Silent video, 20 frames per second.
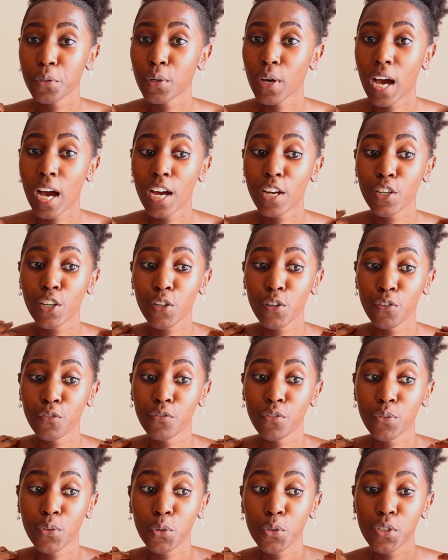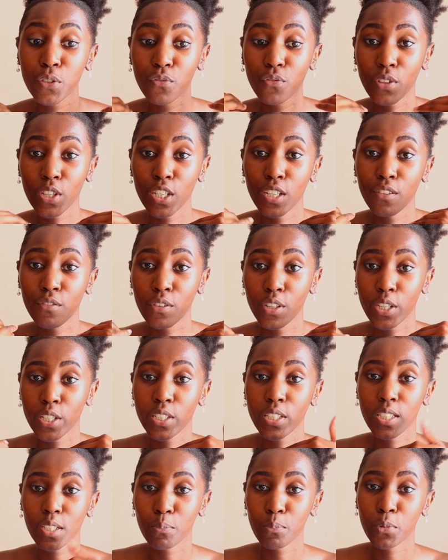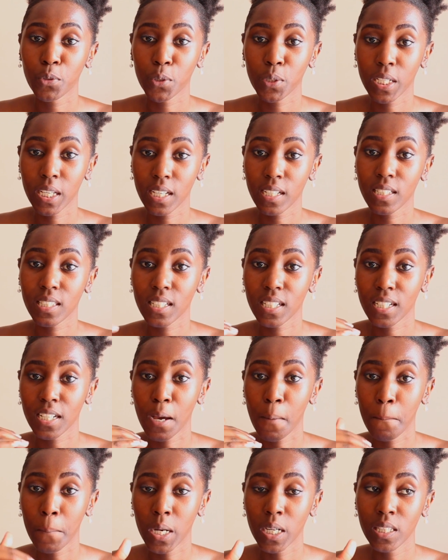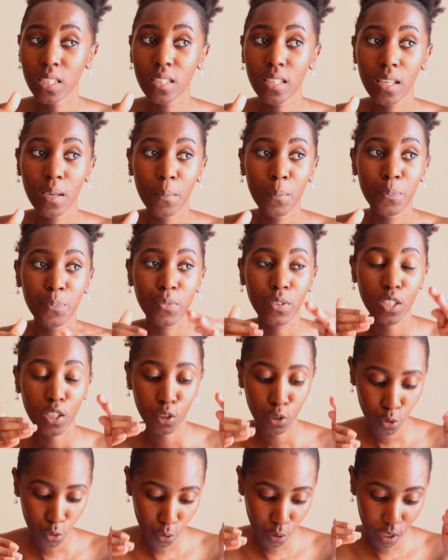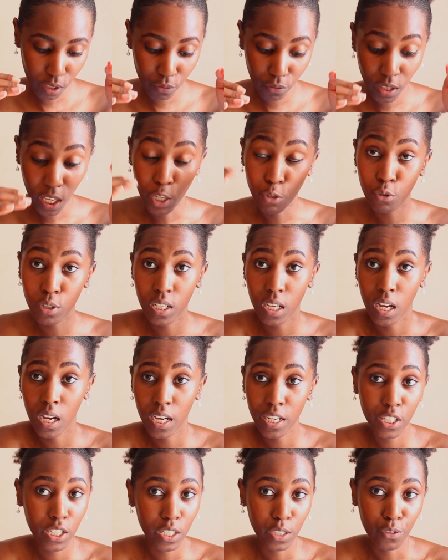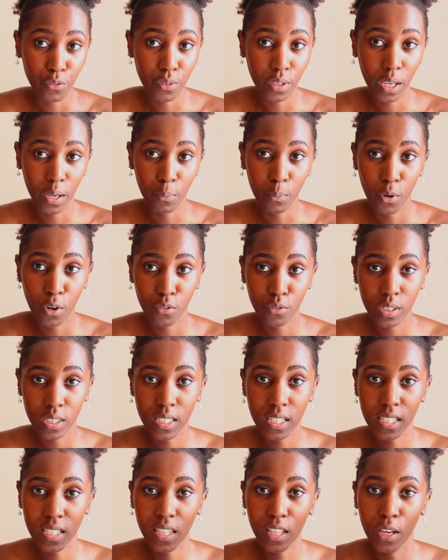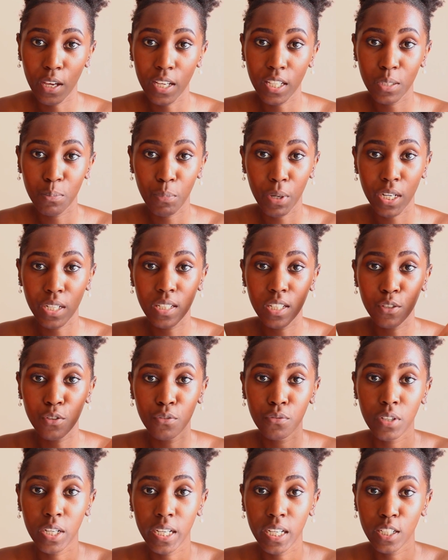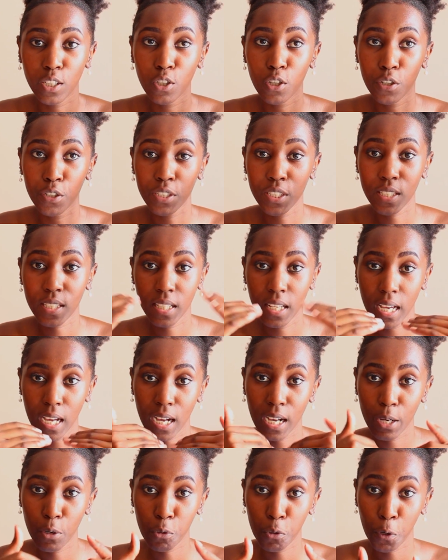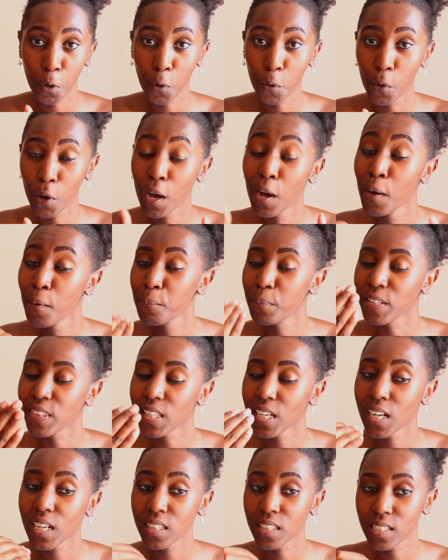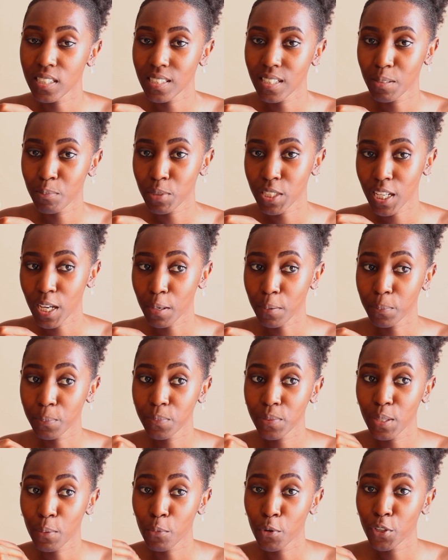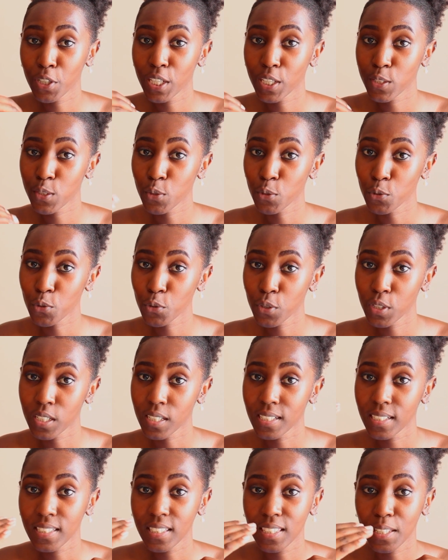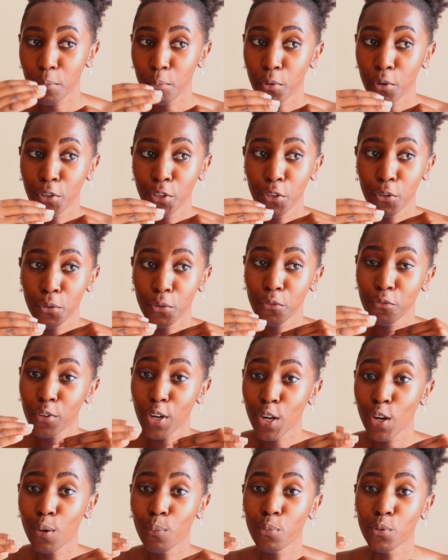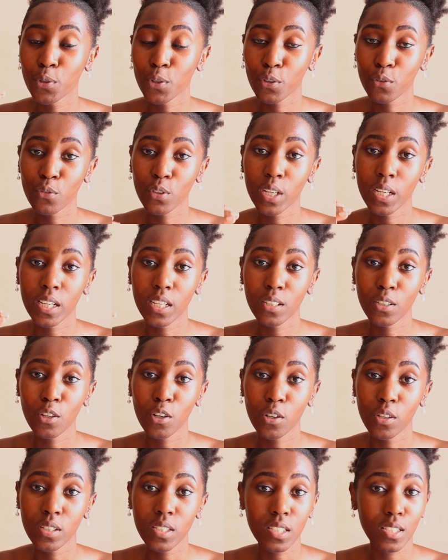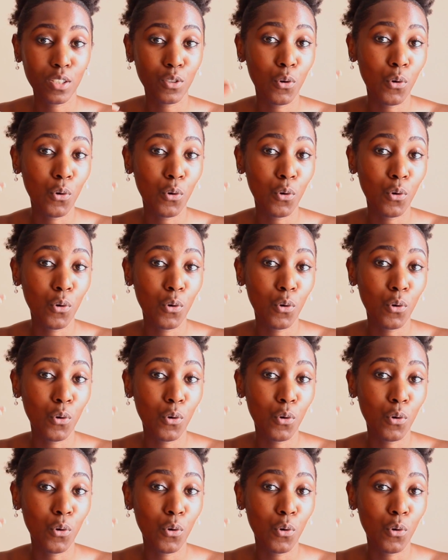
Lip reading: 100 of those very, very simple cakes in a month. So if they're doing 100 of them, obviously their expected overhead costs go lower. But then at the same time, the more cakes you're doing, the more your variable overhead costs